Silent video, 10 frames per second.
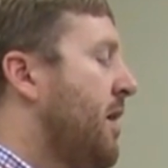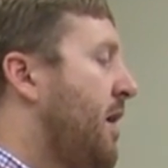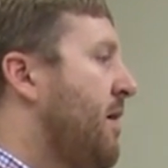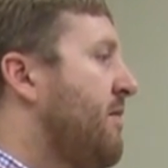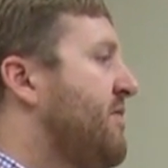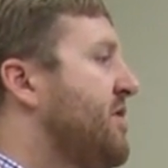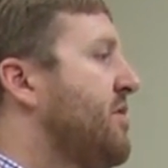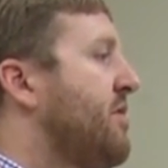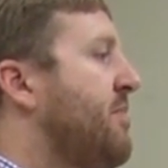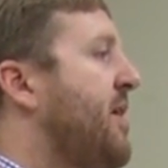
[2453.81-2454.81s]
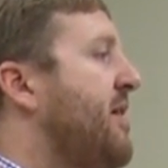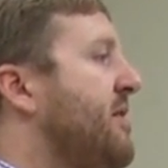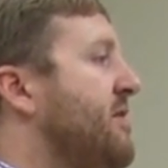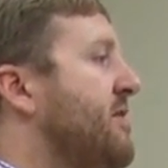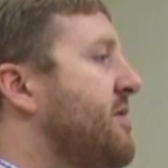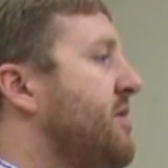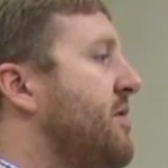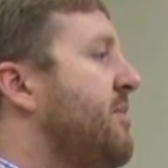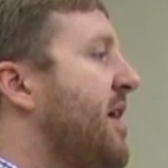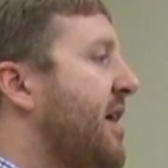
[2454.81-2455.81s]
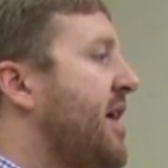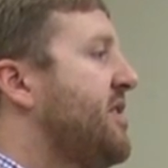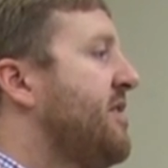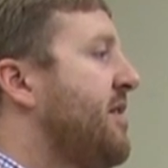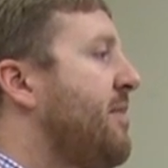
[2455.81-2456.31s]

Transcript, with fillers: Uh, physical dependence to a medication,